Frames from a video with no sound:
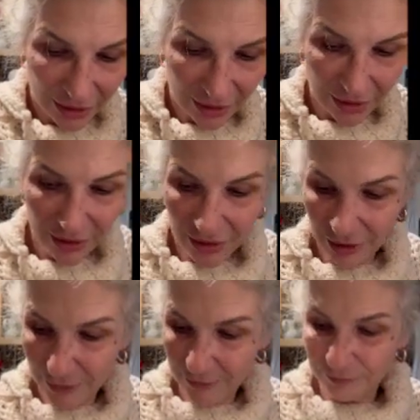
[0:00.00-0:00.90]

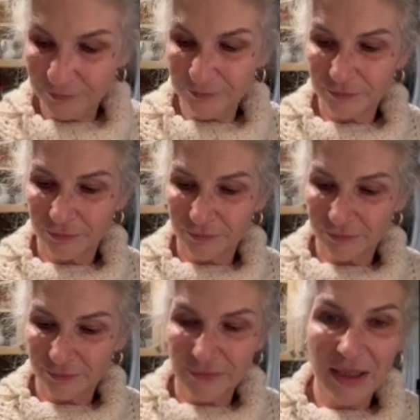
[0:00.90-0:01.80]

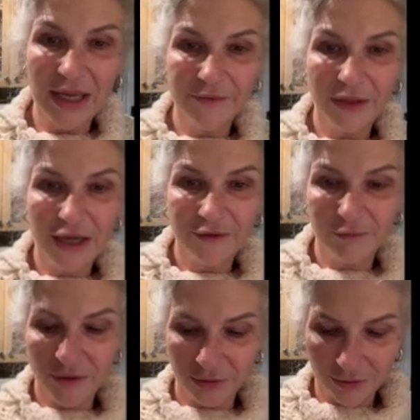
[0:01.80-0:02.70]
half and half
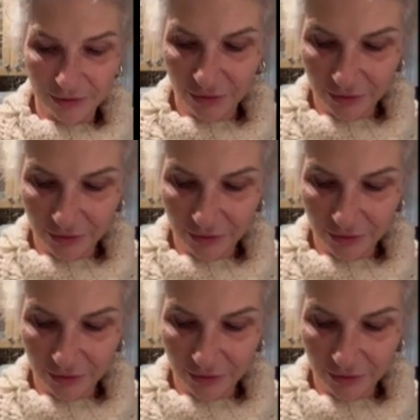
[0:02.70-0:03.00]
milk, or